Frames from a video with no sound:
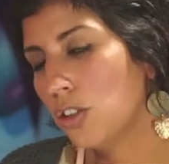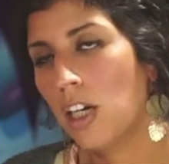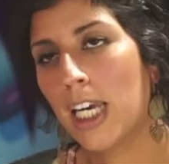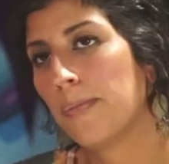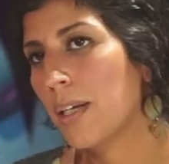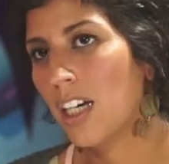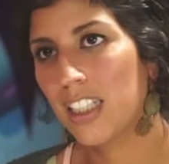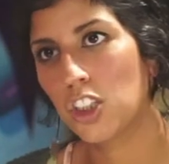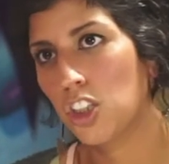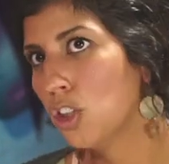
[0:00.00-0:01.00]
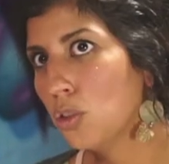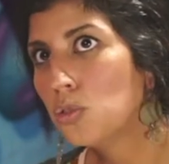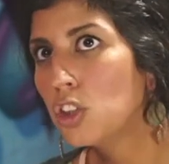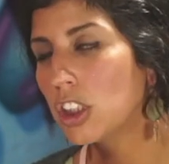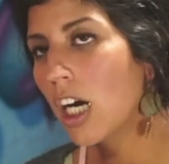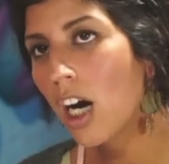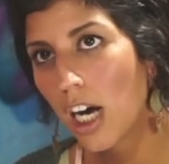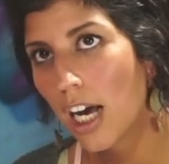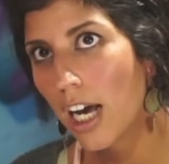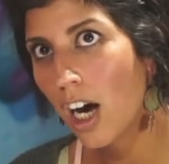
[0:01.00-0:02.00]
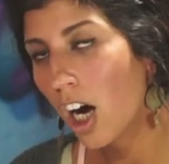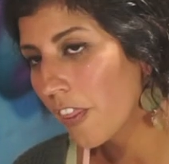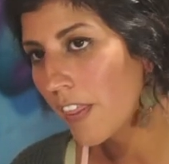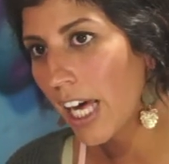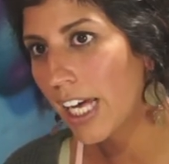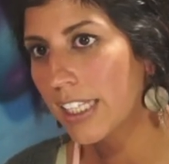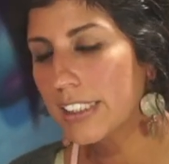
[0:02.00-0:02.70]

I am not huge on that.